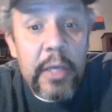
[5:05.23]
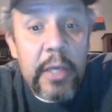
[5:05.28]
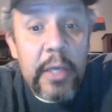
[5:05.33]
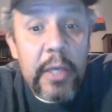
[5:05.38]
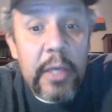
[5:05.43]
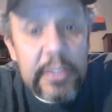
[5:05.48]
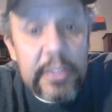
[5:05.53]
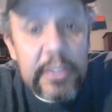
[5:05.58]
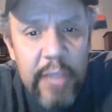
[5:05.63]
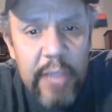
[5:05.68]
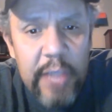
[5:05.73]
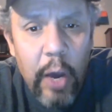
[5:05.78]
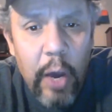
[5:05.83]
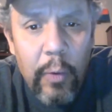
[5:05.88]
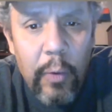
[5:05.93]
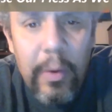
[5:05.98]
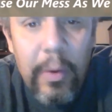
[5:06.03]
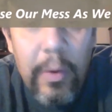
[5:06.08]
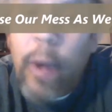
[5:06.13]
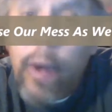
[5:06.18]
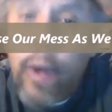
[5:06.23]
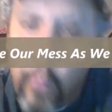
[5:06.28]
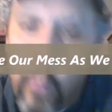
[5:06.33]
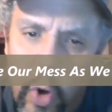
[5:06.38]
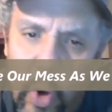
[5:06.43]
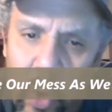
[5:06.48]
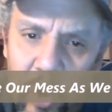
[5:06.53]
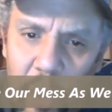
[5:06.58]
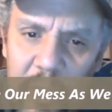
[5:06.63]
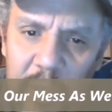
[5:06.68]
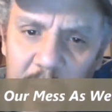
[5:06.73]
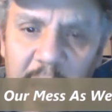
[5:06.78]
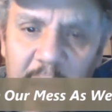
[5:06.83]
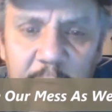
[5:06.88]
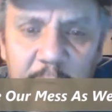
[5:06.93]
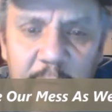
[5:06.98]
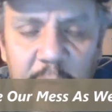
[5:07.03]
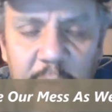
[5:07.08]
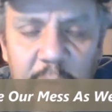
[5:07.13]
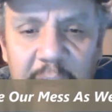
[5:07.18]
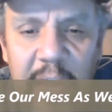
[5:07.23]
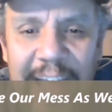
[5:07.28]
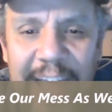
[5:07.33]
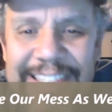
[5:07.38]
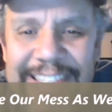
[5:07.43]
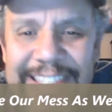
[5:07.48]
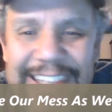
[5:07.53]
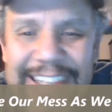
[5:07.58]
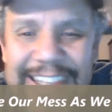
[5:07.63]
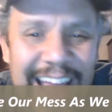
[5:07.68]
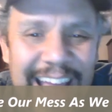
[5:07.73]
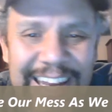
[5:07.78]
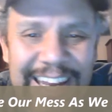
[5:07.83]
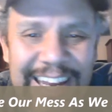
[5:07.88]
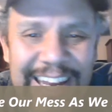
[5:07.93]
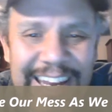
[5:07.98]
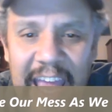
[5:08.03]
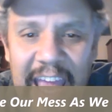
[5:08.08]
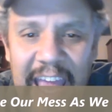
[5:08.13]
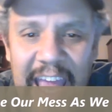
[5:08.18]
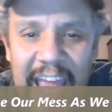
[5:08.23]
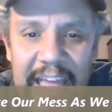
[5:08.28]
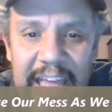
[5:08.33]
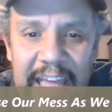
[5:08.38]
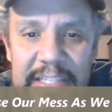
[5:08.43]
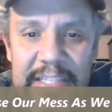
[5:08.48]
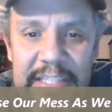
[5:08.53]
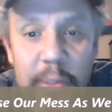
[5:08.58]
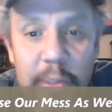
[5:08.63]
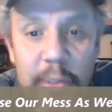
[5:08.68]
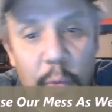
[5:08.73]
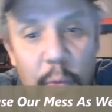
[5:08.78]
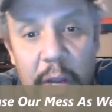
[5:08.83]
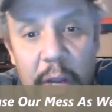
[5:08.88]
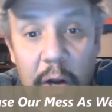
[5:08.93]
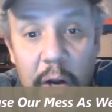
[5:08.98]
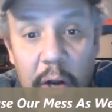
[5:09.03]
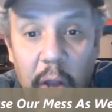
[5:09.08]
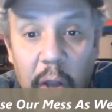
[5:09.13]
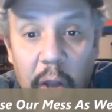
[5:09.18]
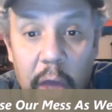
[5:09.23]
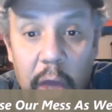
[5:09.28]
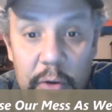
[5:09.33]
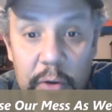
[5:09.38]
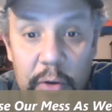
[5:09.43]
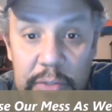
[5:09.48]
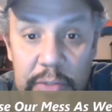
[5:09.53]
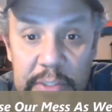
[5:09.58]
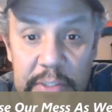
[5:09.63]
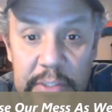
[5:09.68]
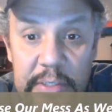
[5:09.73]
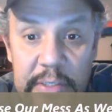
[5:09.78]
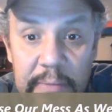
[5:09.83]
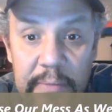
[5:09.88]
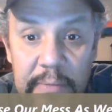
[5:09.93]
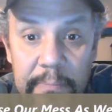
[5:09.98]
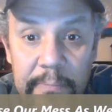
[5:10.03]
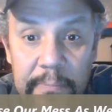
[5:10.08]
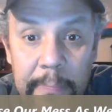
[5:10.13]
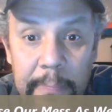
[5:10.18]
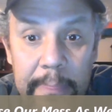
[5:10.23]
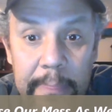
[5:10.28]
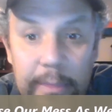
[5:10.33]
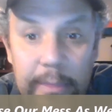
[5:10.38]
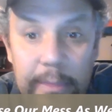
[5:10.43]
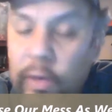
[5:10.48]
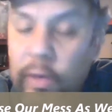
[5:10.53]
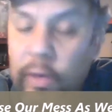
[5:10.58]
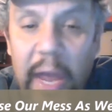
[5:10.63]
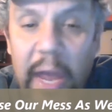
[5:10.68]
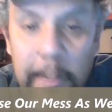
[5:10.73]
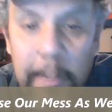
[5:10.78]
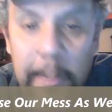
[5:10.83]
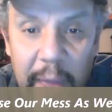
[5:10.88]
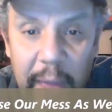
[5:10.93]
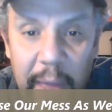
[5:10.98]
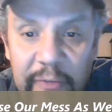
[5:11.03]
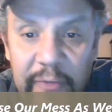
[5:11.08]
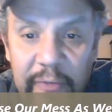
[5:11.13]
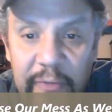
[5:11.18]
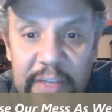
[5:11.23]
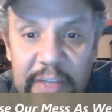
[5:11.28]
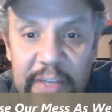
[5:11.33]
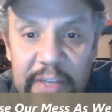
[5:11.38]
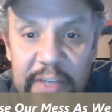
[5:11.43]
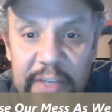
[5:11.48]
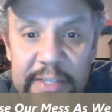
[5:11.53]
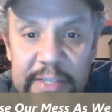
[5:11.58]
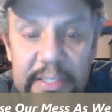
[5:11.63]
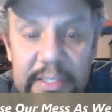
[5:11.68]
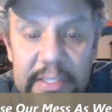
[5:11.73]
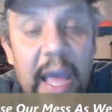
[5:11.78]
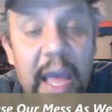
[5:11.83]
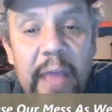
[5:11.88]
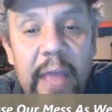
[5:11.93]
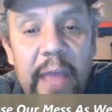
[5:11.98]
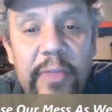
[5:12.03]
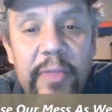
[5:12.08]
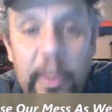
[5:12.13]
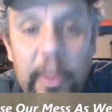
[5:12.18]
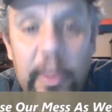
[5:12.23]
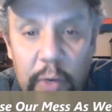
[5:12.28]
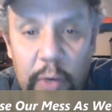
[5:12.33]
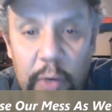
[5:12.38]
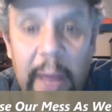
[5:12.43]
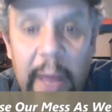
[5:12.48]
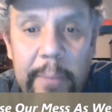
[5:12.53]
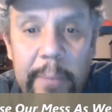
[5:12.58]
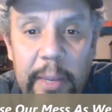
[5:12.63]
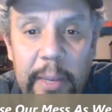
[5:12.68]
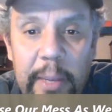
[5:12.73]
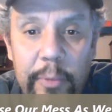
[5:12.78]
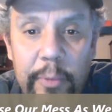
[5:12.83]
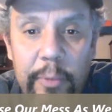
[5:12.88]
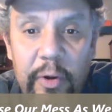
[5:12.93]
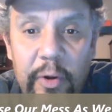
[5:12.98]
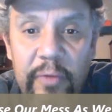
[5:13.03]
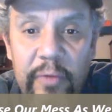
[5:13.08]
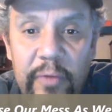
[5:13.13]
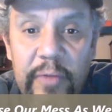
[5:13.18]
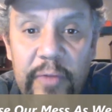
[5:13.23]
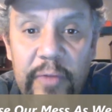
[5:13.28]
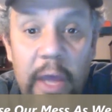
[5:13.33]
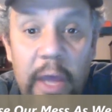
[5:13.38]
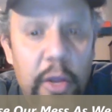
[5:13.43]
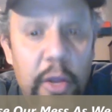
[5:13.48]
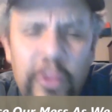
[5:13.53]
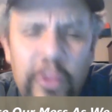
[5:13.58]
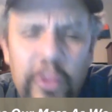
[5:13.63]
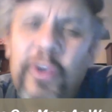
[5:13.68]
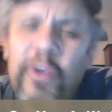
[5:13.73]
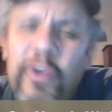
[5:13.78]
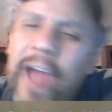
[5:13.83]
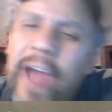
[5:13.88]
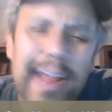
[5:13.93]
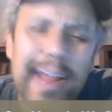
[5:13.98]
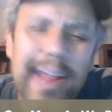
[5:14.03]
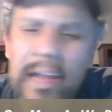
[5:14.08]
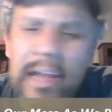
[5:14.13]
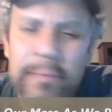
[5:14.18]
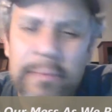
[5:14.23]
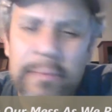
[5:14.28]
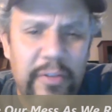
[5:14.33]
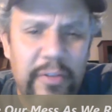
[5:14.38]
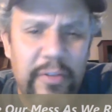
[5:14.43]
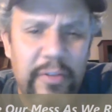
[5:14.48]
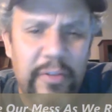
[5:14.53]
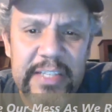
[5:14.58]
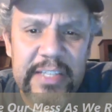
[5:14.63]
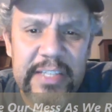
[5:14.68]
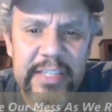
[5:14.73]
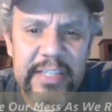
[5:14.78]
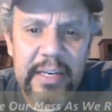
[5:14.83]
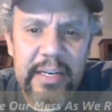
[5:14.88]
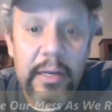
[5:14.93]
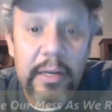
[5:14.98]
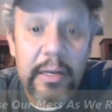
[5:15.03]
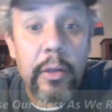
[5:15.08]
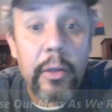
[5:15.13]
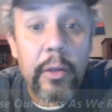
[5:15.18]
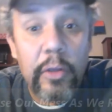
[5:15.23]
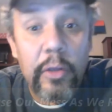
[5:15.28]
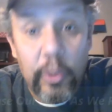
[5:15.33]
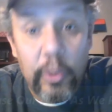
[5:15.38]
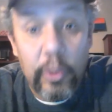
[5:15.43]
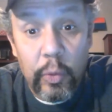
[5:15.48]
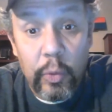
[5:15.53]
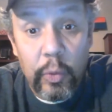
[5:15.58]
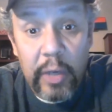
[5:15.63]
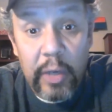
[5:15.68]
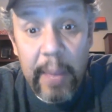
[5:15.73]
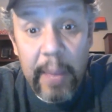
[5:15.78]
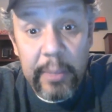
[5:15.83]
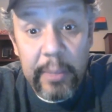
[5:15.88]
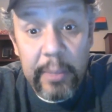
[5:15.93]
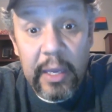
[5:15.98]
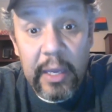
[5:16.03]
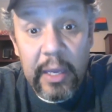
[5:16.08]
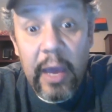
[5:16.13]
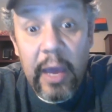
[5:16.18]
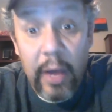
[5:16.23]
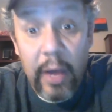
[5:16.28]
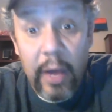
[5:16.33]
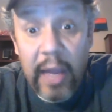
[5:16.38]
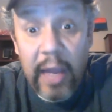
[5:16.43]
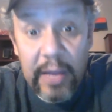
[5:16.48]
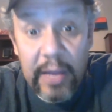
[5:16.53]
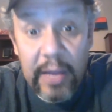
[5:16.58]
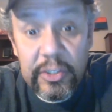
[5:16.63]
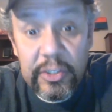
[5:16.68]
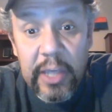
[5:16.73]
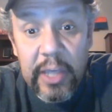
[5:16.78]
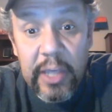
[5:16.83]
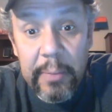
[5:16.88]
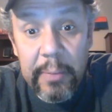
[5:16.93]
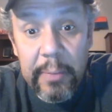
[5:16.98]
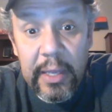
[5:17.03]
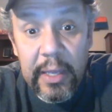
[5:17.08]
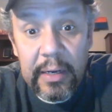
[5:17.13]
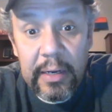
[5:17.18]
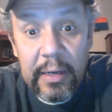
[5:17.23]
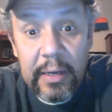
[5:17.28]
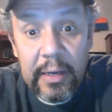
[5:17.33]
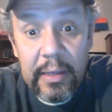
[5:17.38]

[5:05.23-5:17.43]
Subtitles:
So, world, for the next 90 days, we are closed. Do not apply for visas. They will not be approved. Do not come to visit. You will not be allowed to come in.